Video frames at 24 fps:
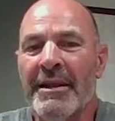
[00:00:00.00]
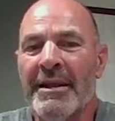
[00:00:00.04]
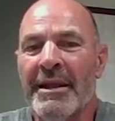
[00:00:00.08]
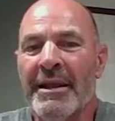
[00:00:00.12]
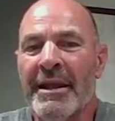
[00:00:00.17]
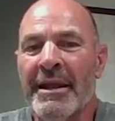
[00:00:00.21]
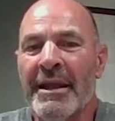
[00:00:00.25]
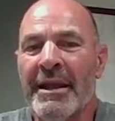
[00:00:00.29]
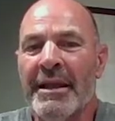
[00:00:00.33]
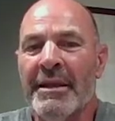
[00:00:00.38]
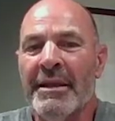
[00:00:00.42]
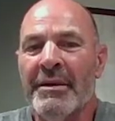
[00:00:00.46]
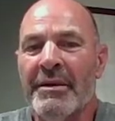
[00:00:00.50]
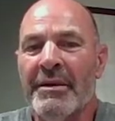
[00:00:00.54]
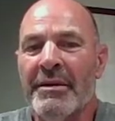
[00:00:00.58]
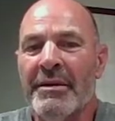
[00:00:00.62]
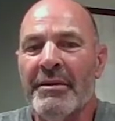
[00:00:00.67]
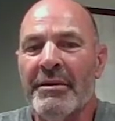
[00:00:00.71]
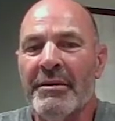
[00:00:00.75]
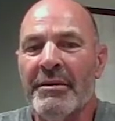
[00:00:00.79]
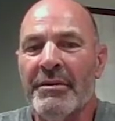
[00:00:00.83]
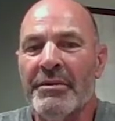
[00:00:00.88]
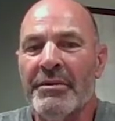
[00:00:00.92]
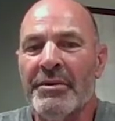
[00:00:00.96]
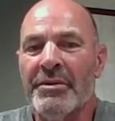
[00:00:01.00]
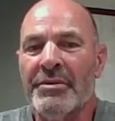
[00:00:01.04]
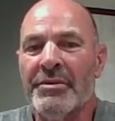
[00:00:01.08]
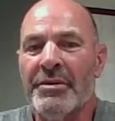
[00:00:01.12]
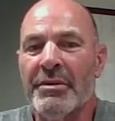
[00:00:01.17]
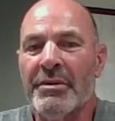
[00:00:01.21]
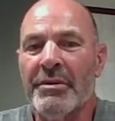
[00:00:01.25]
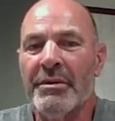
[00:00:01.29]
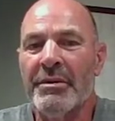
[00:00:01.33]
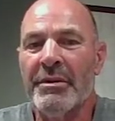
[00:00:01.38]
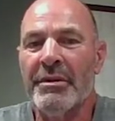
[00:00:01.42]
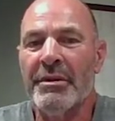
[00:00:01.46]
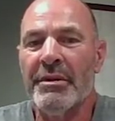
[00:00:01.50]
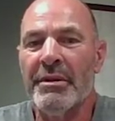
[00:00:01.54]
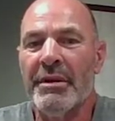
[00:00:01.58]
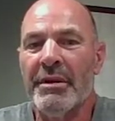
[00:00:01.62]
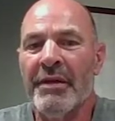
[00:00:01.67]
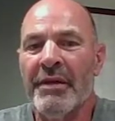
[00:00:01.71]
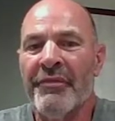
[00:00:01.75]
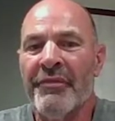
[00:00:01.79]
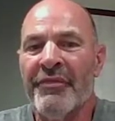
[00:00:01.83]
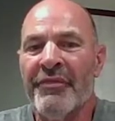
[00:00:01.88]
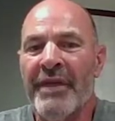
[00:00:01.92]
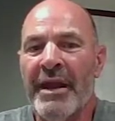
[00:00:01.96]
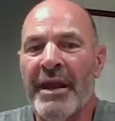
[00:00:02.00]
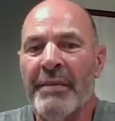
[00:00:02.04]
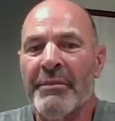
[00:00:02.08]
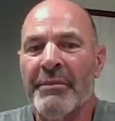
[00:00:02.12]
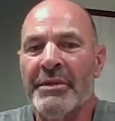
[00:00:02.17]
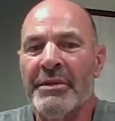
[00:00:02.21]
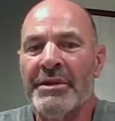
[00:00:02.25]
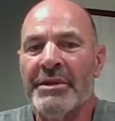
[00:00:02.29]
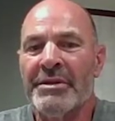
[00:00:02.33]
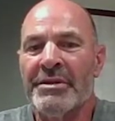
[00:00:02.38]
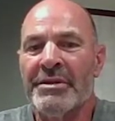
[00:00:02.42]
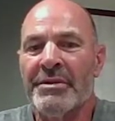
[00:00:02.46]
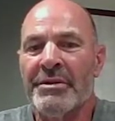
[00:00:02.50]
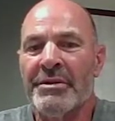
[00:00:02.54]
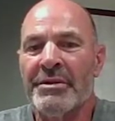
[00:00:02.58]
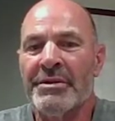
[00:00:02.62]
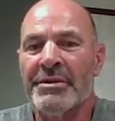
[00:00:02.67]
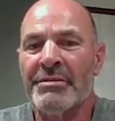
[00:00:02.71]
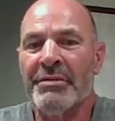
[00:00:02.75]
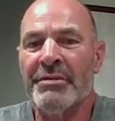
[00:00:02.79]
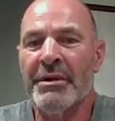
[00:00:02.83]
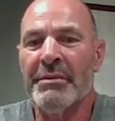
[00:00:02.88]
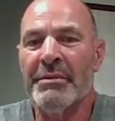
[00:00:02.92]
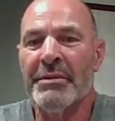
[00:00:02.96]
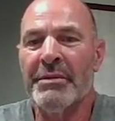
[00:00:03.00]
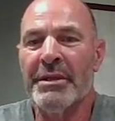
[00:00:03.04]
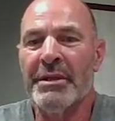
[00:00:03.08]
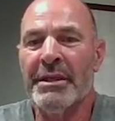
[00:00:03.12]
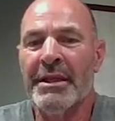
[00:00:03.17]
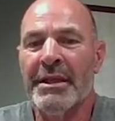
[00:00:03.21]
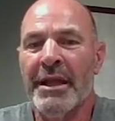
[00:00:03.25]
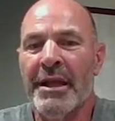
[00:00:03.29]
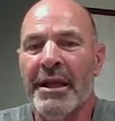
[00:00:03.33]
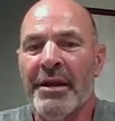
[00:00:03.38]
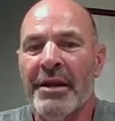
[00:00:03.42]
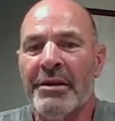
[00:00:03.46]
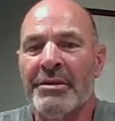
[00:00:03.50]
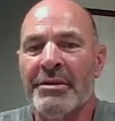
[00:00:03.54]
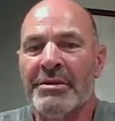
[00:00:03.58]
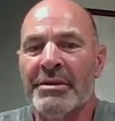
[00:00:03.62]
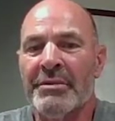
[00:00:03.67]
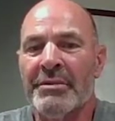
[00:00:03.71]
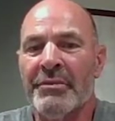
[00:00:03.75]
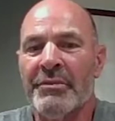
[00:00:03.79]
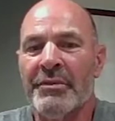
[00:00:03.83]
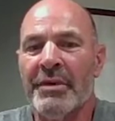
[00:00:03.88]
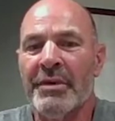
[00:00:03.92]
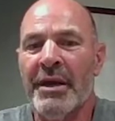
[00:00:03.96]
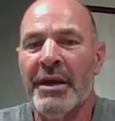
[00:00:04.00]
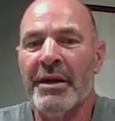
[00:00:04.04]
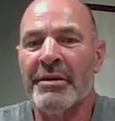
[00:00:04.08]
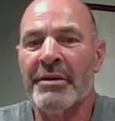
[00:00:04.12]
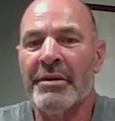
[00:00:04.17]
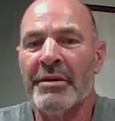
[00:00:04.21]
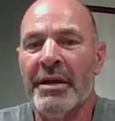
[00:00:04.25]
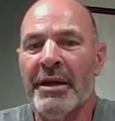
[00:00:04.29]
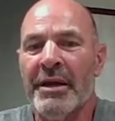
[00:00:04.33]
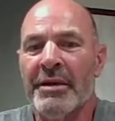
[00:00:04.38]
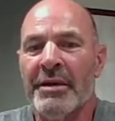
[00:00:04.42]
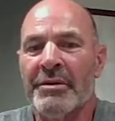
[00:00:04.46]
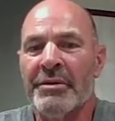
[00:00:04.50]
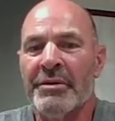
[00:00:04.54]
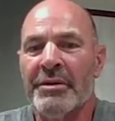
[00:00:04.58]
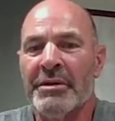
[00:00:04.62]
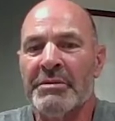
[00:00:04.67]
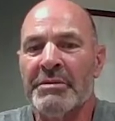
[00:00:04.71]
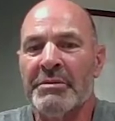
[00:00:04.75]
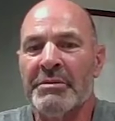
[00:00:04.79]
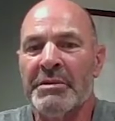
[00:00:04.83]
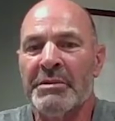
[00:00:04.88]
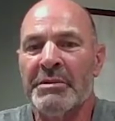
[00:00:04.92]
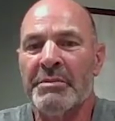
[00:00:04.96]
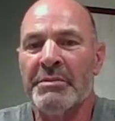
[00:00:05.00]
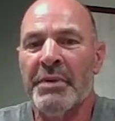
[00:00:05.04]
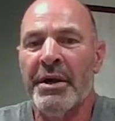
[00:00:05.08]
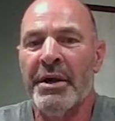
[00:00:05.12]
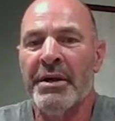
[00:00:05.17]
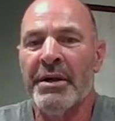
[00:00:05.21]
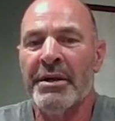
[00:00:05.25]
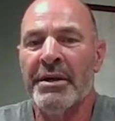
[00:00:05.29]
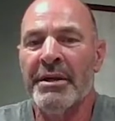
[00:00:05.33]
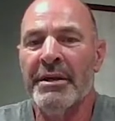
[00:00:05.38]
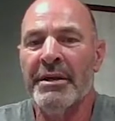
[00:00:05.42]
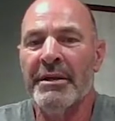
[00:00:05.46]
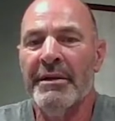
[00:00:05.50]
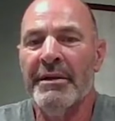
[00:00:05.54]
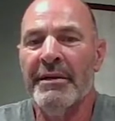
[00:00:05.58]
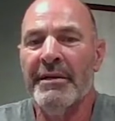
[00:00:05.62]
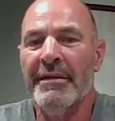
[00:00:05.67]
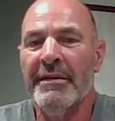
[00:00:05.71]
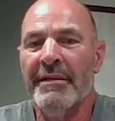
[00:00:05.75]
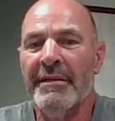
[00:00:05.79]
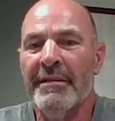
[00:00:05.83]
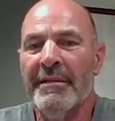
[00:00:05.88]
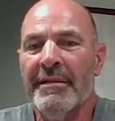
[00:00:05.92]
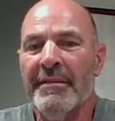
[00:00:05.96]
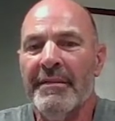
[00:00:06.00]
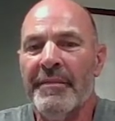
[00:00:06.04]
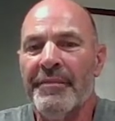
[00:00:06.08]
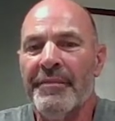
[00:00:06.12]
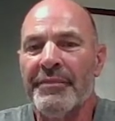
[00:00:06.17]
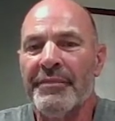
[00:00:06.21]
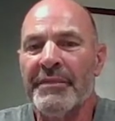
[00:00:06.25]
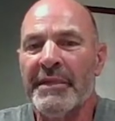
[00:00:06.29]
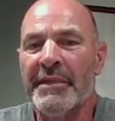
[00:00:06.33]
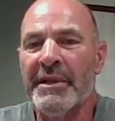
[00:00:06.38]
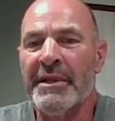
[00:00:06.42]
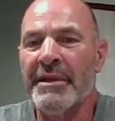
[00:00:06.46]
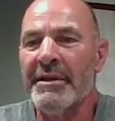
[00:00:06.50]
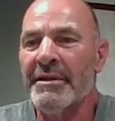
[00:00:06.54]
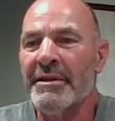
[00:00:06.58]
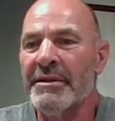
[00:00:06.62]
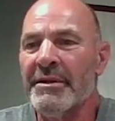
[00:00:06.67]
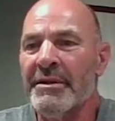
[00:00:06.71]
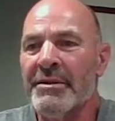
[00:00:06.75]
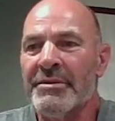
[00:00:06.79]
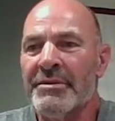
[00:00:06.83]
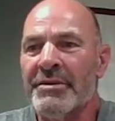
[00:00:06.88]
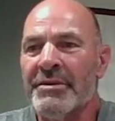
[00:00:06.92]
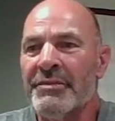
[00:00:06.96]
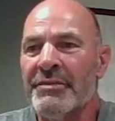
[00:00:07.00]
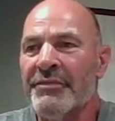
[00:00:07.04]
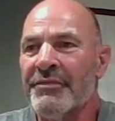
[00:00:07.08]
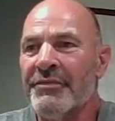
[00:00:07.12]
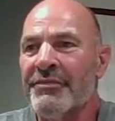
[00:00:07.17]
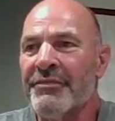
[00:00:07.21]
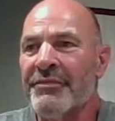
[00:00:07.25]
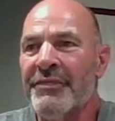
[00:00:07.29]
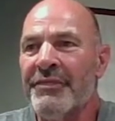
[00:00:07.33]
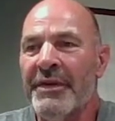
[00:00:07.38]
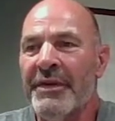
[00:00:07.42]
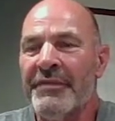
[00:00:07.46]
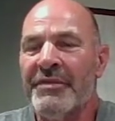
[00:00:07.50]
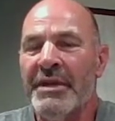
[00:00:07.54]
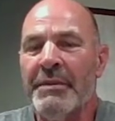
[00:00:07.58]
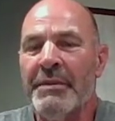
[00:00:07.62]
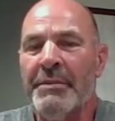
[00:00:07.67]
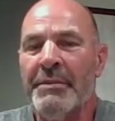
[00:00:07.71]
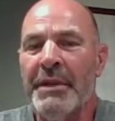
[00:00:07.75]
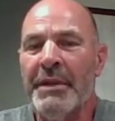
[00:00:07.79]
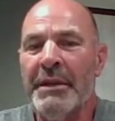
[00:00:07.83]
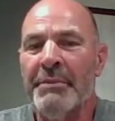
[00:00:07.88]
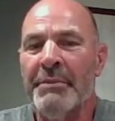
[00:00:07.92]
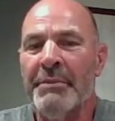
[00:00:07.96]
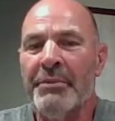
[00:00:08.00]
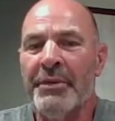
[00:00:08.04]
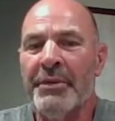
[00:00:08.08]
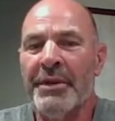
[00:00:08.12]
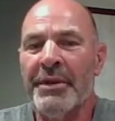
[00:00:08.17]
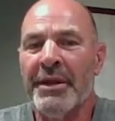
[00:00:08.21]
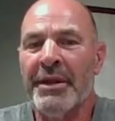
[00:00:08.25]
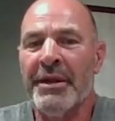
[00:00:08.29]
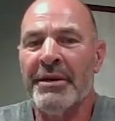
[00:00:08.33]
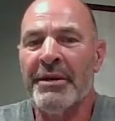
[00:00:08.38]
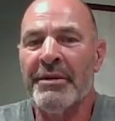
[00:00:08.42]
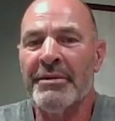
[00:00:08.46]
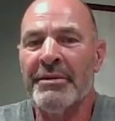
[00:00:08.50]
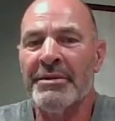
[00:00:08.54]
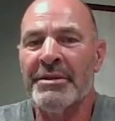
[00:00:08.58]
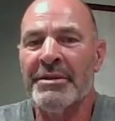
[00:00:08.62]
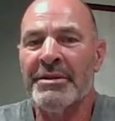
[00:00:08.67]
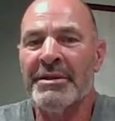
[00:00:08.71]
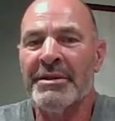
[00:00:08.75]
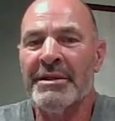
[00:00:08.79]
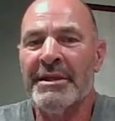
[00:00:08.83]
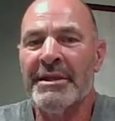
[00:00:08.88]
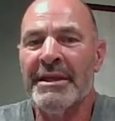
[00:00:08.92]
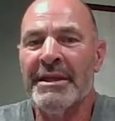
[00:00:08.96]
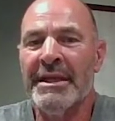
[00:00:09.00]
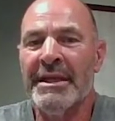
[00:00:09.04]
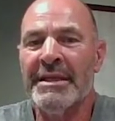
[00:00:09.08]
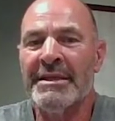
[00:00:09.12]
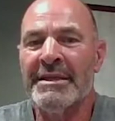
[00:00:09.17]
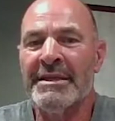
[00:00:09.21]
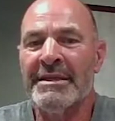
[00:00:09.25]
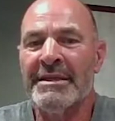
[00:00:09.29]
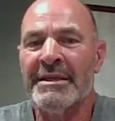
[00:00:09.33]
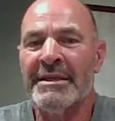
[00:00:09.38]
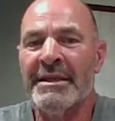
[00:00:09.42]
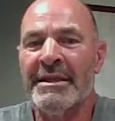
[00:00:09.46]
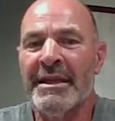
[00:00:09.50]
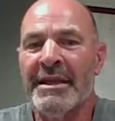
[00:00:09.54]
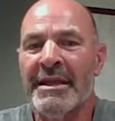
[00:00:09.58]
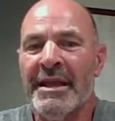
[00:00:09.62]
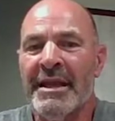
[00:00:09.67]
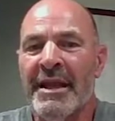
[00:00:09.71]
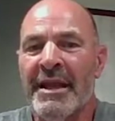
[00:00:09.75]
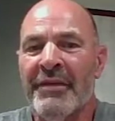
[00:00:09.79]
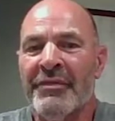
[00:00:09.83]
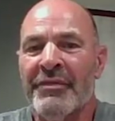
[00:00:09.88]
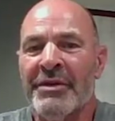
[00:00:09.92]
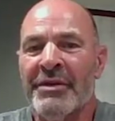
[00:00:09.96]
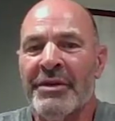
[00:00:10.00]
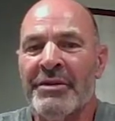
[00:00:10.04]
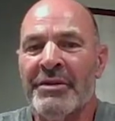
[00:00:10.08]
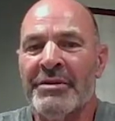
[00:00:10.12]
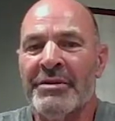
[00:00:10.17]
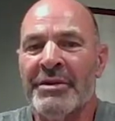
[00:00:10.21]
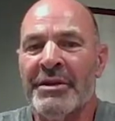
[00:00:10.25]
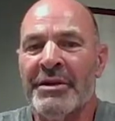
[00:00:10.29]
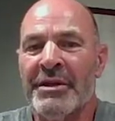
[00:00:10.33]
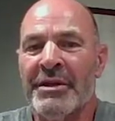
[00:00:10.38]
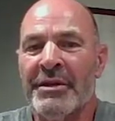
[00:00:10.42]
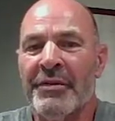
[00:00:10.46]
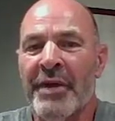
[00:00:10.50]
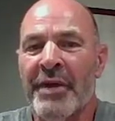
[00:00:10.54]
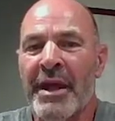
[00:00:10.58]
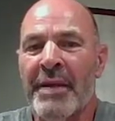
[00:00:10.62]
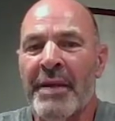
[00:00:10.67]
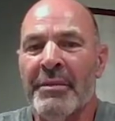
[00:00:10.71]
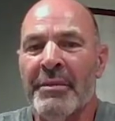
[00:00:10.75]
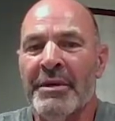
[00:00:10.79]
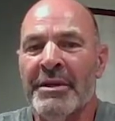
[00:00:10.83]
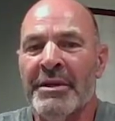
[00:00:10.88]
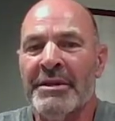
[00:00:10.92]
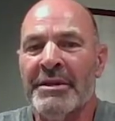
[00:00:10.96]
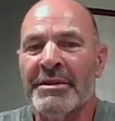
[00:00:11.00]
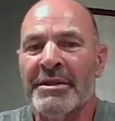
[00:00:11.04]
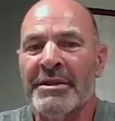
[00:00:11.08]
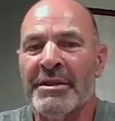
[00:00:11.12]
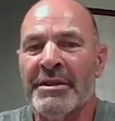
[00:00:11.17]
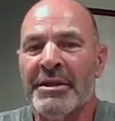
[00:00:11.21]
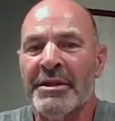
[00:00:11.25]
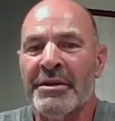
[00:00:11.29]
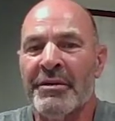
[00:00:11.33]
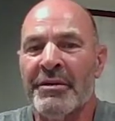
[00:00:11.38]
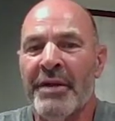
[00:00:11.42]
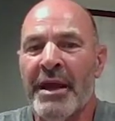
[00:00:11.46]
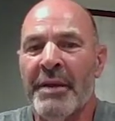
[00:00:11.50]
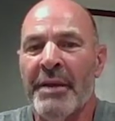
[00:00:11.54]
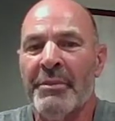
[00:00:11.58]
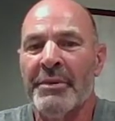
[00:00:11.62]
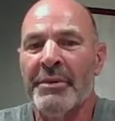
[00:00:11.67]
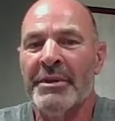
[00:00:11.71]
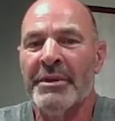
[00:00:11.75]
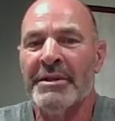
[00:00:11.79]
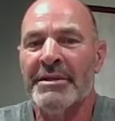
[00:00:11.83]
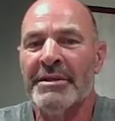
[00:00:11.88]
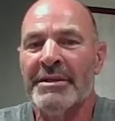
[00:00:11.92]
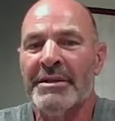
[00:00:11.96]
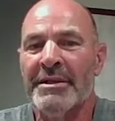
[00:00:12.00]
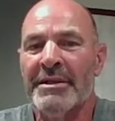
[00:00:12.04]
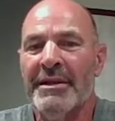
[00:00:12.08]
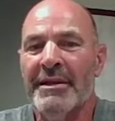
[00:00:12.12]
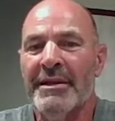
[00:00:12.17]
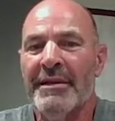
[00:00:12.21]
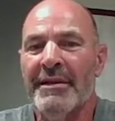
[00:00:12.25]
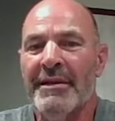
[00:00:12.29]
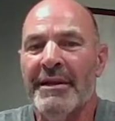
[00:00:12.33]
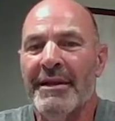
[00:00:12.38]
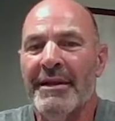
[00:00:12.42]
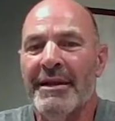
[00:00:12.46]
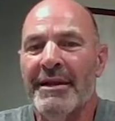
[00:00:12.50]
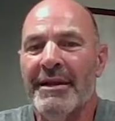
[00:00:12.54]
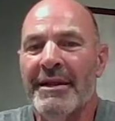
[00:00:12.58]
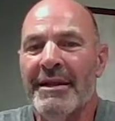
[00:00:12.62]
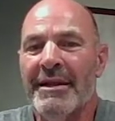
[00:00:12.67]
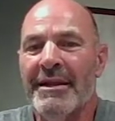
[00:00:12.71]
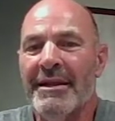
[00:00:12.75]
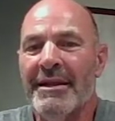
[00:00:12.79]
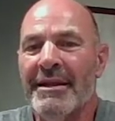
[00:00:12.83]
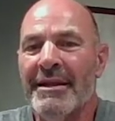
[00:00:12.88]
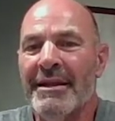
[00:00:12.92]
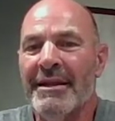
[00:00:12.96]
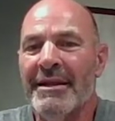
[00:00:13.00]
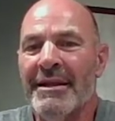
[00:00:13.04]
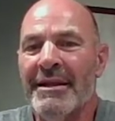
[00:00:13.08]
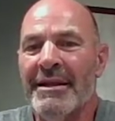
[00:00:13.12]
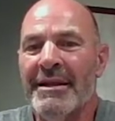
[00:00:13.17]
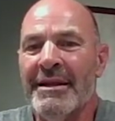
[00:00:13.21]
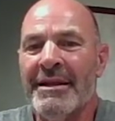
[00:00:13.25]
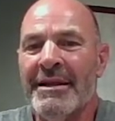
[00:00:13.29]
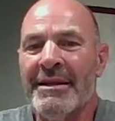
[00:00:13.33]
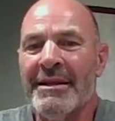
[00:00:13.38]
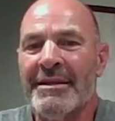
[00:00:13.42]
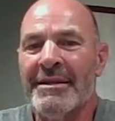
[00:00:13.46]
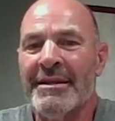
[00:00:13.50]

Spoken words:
And our families are extremely large. And our Christmas party is 50 people there, just the nieces and the nephews and the grandmas and the grandpas. It